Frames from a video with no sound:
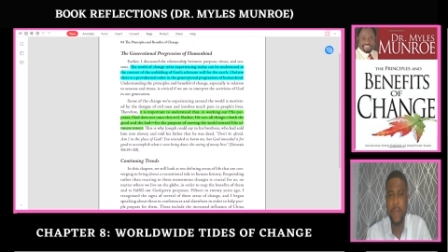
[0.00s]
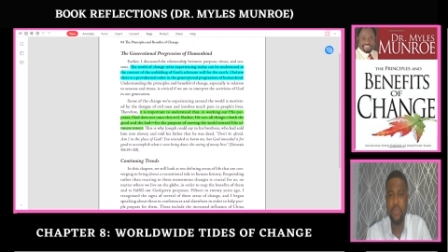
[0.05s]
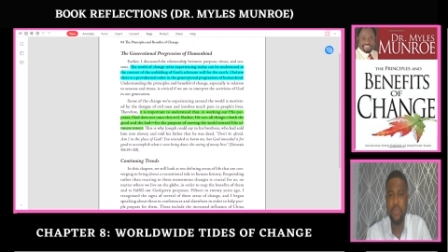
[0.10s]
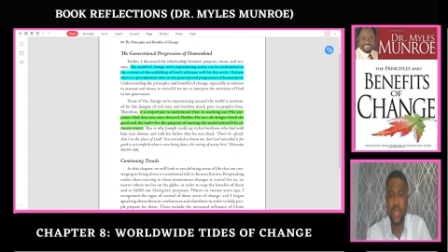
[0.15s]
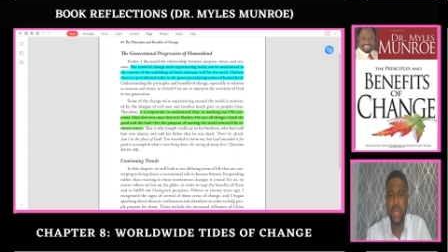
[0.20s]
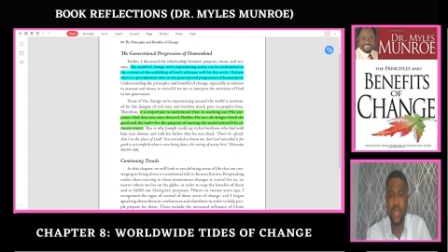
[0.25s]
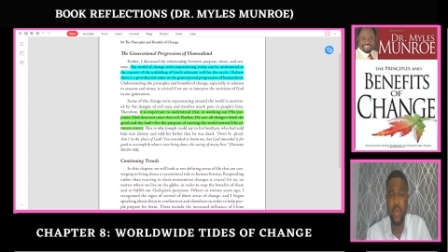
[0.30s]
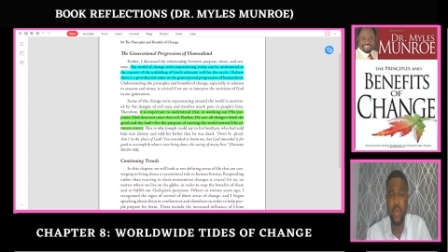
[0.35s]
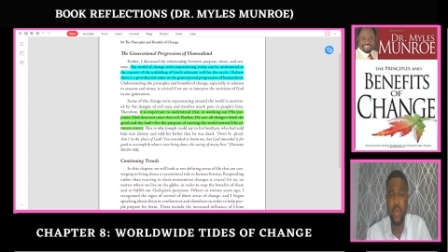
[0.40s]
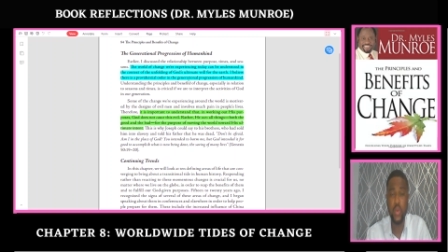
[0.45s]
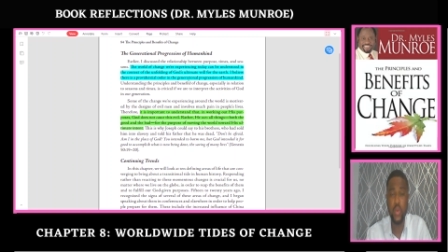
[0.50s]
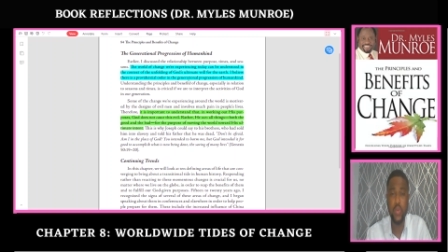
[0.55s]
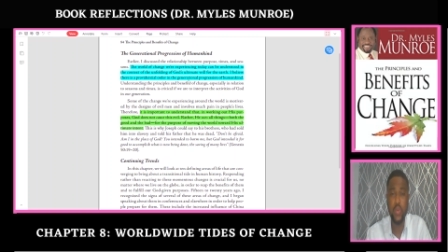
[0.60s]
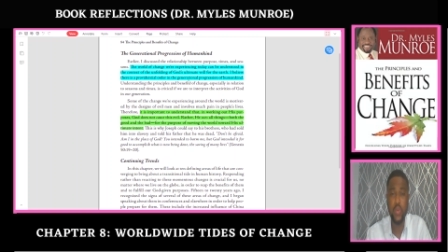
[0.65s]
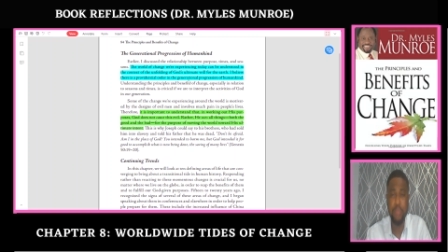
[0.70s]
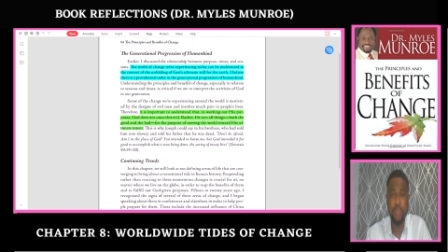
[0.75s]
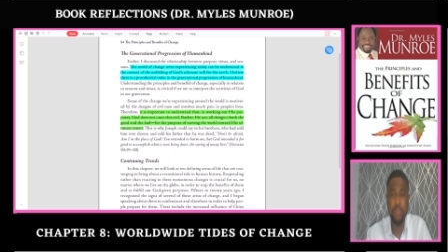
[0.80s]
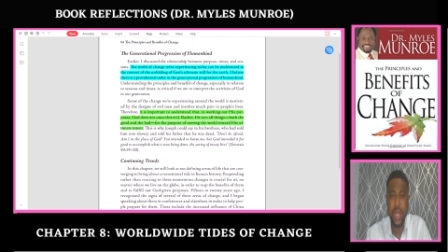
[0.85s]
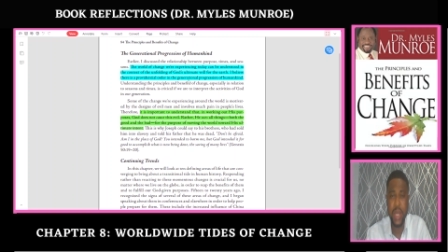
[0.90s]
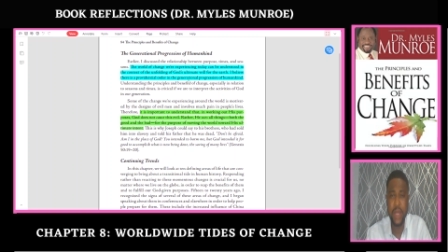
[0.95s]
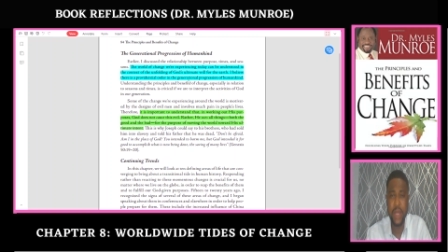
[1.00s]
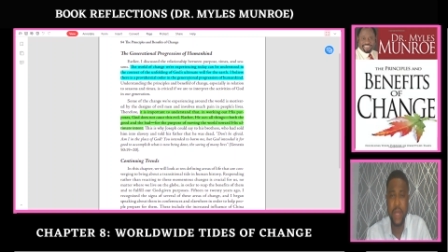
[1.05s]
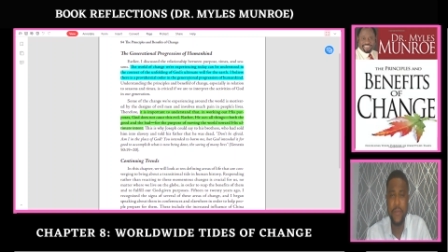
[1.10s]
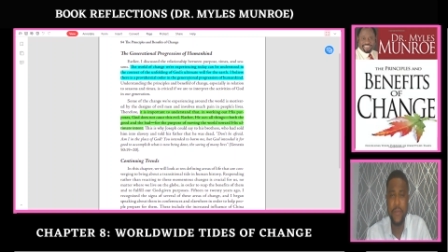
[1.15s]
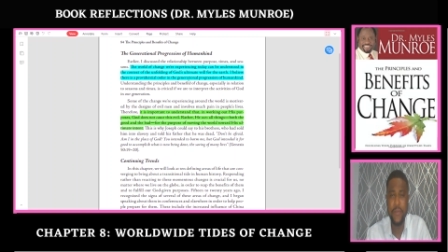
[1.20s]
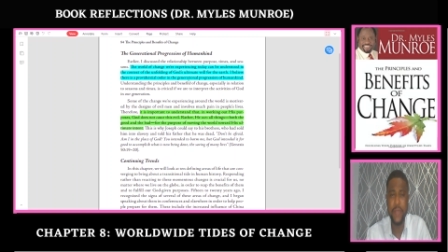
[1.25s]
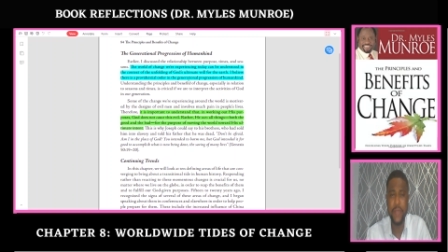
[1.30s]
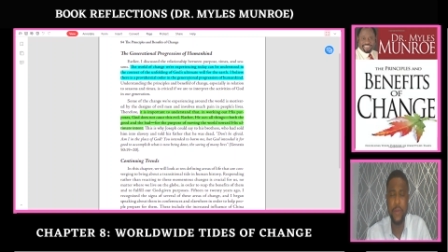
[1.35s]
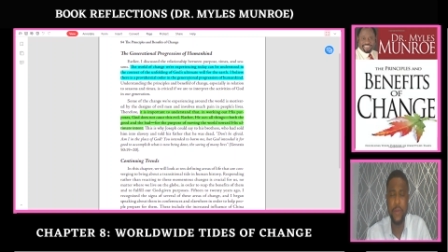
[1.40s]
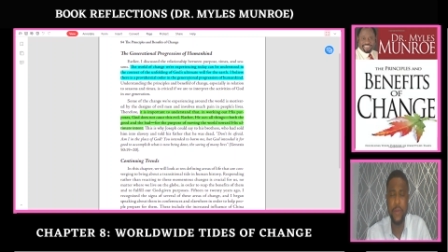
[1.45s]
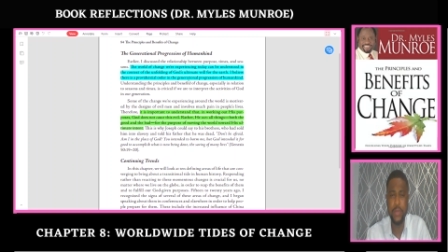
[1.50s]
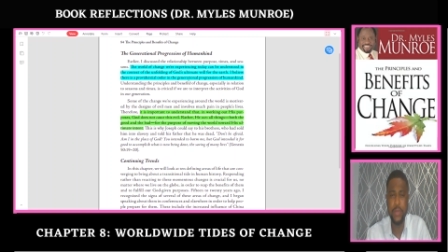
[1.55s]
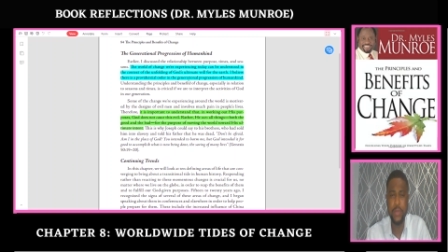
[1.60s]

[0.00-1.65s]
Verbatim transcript: then we'll benefit from